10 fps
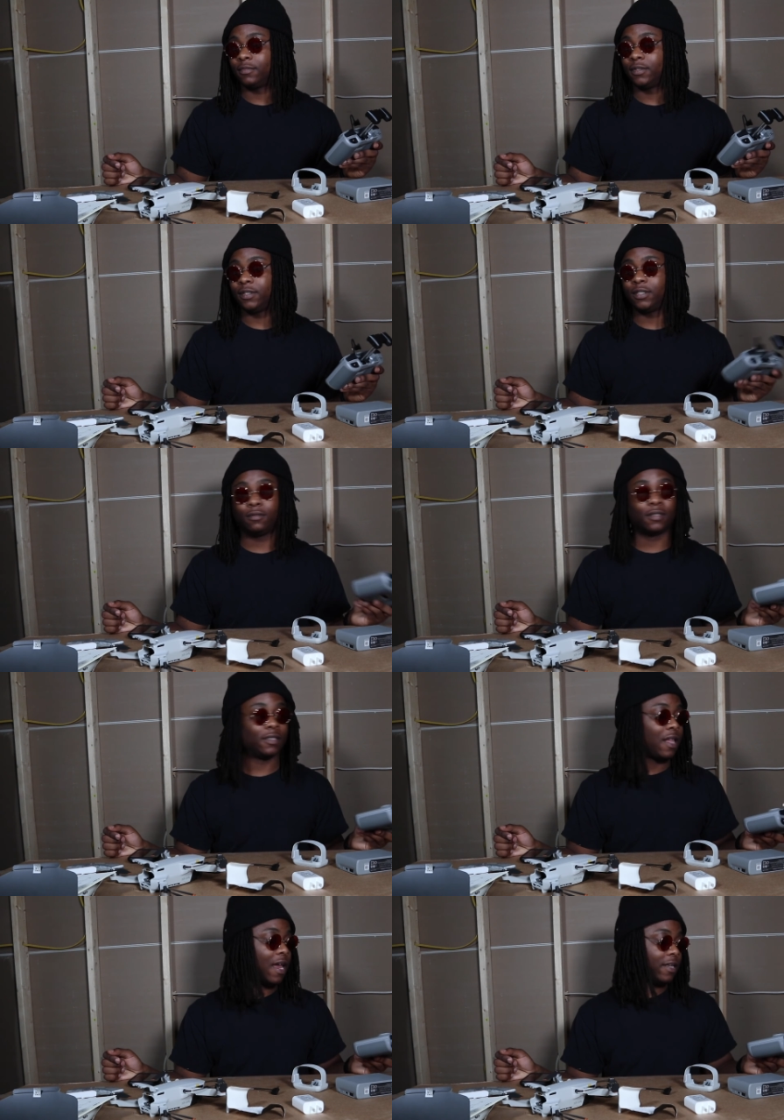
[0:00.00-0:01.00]
Shoot, there's
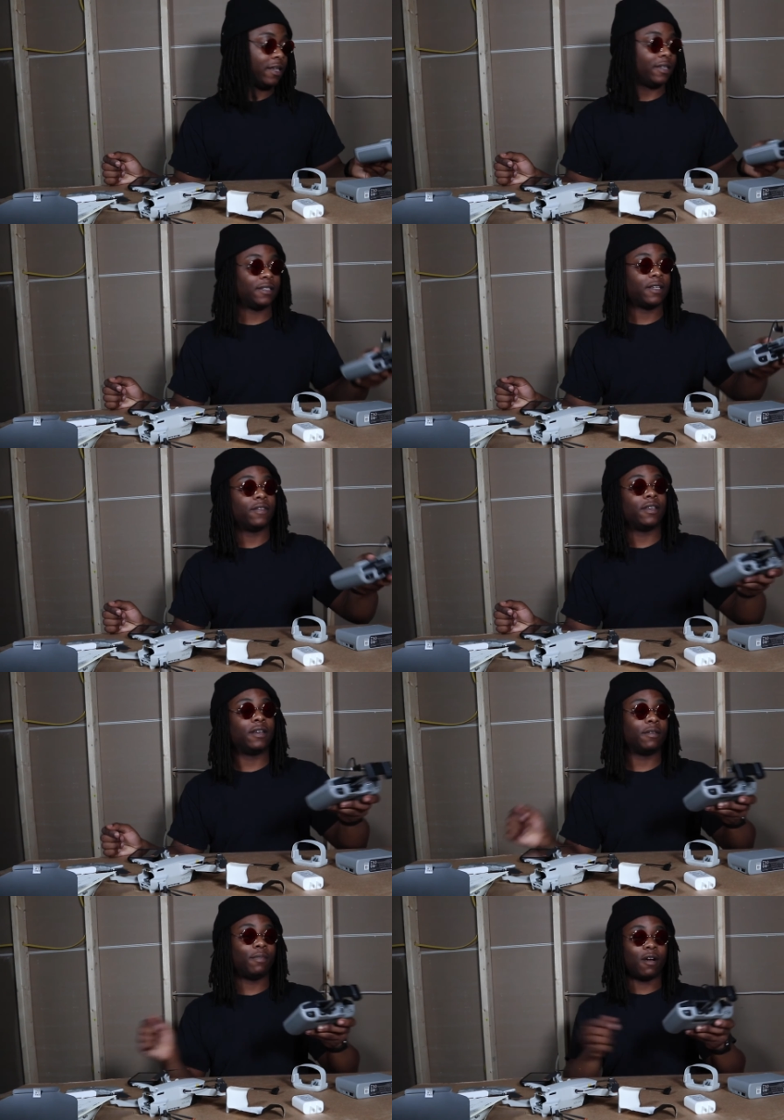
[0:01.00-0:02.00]
a lot of hidden stuff in
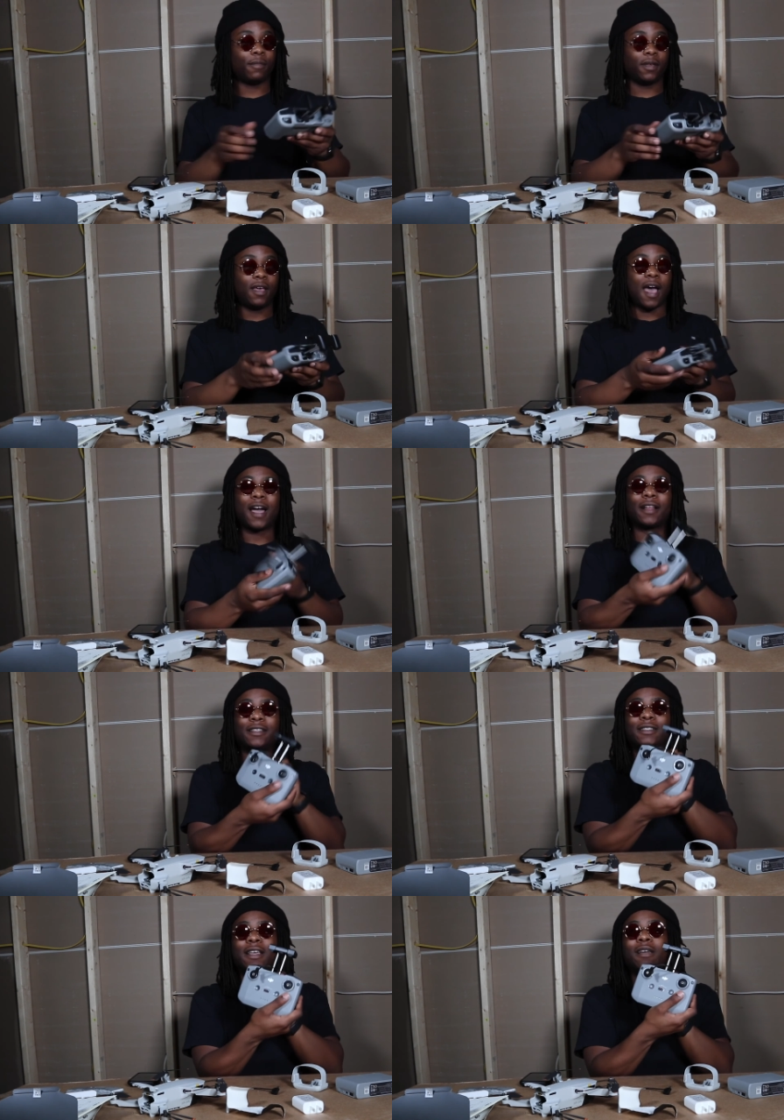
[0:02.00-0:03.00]
hidden department. I got
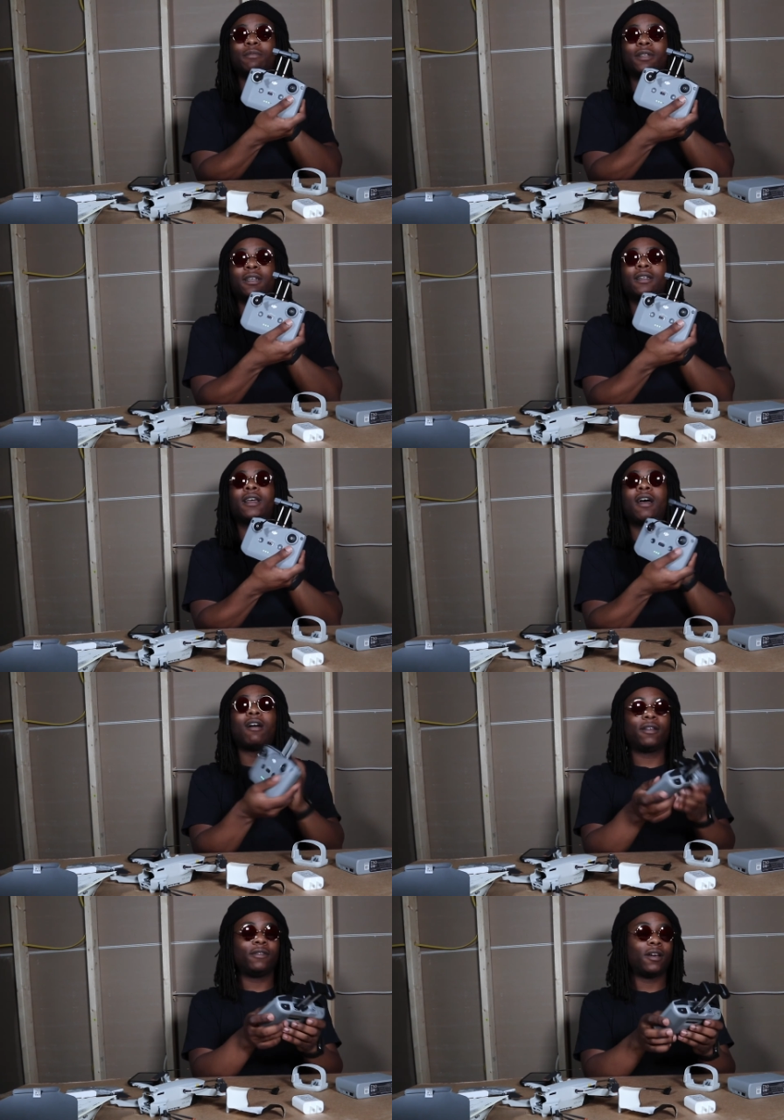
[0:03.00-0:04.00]
this thing blinking now. I
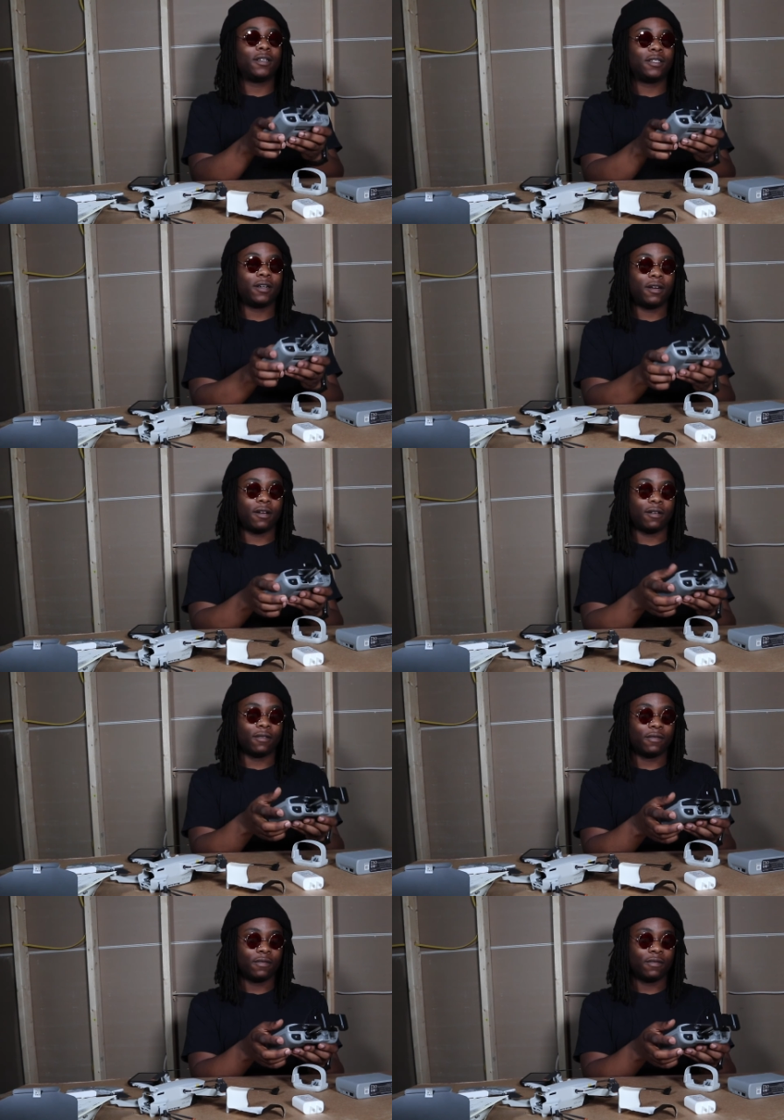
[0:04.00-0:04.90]
don't even know how to turn it off.